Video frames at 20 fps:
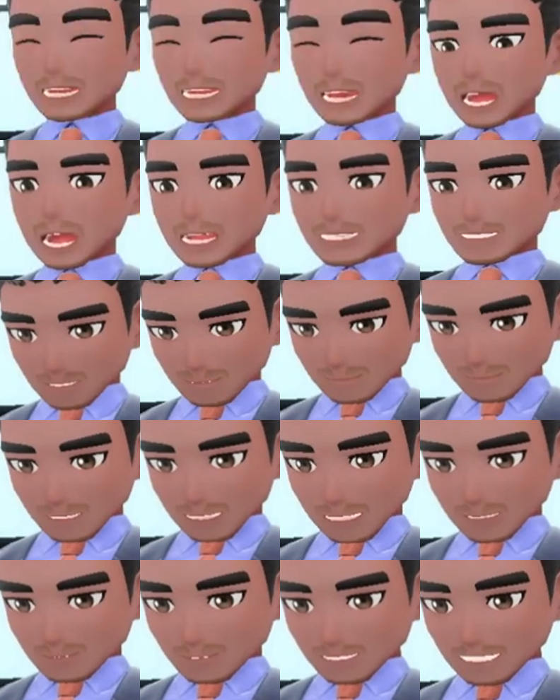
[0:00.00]
Welcome to
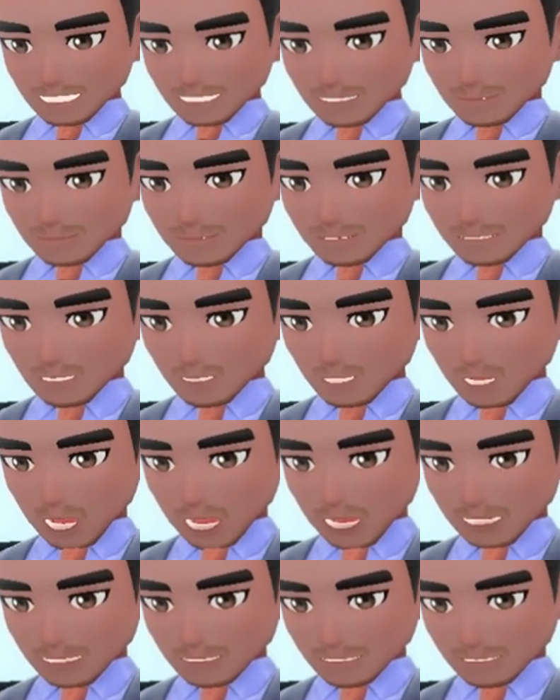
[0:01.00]
the Cortondo
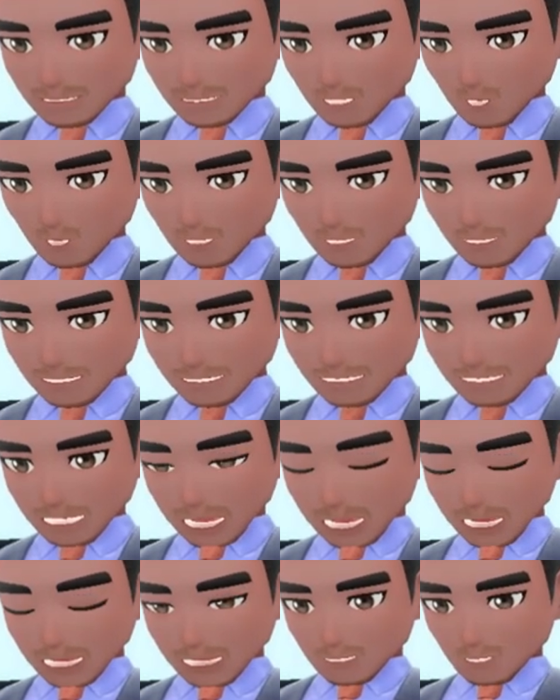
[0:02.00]
Gym. Let me register
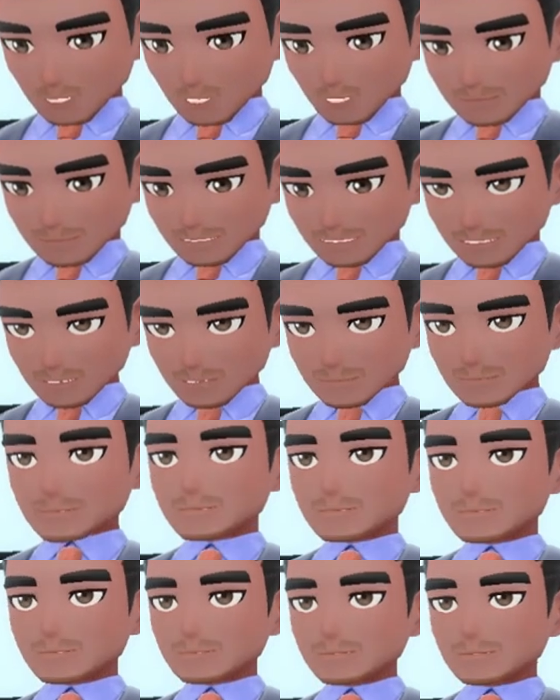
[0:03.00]
you as a challenger. Your name is
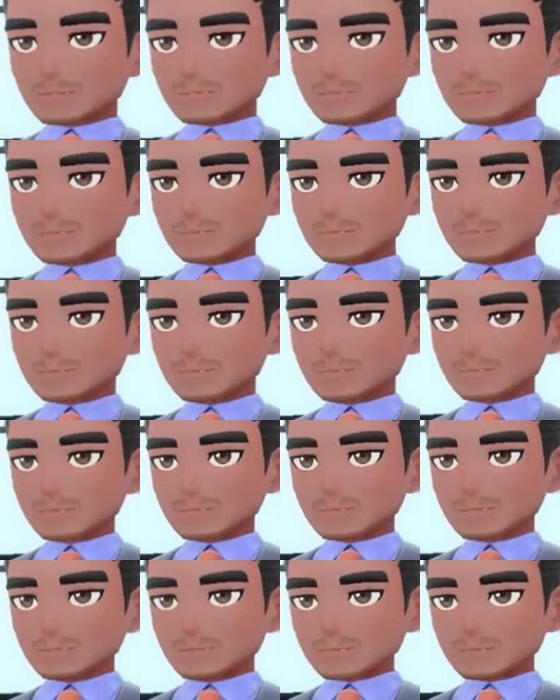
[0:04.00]
Landshark, yes?
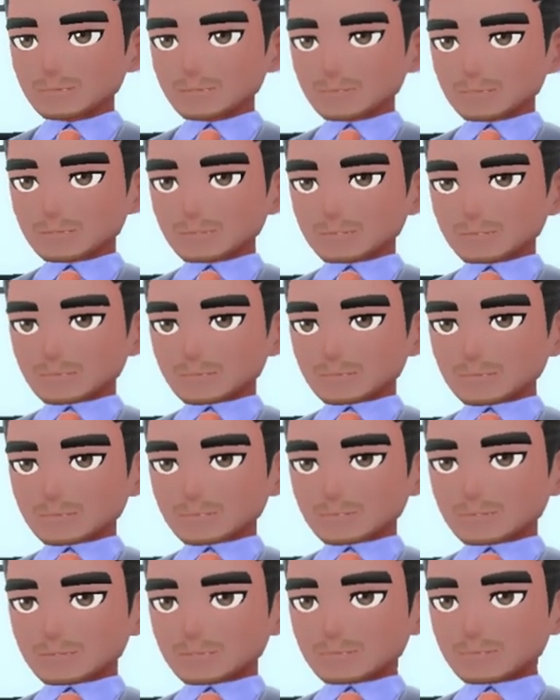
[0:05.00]

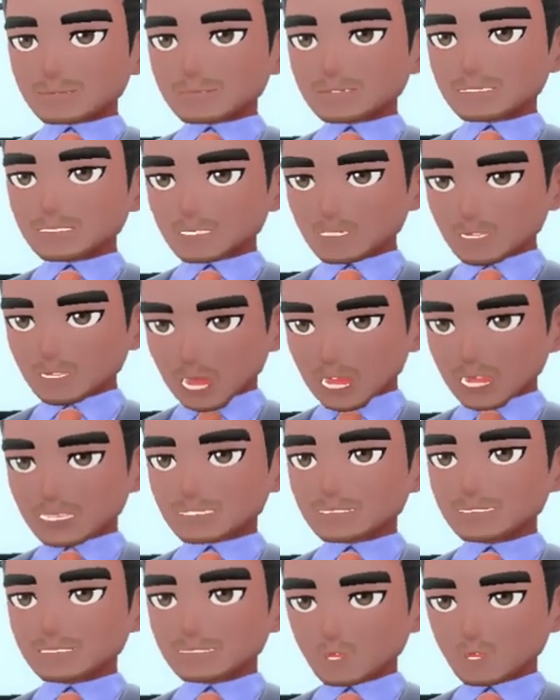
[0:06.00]
Yes, it is.
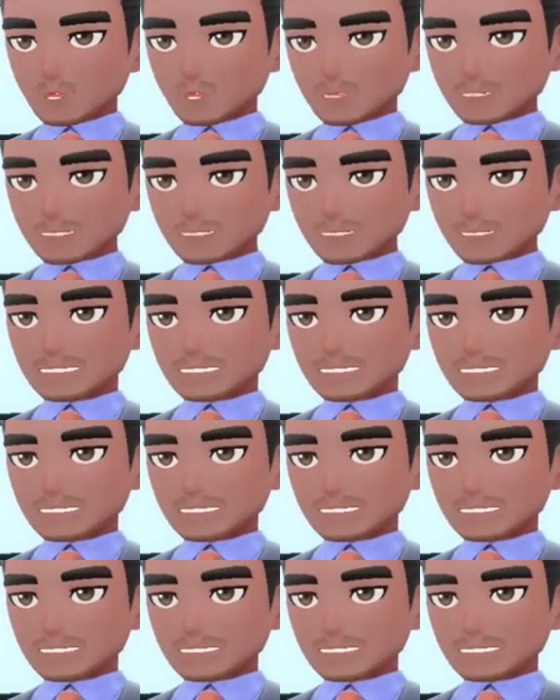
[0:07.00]
Tatuya.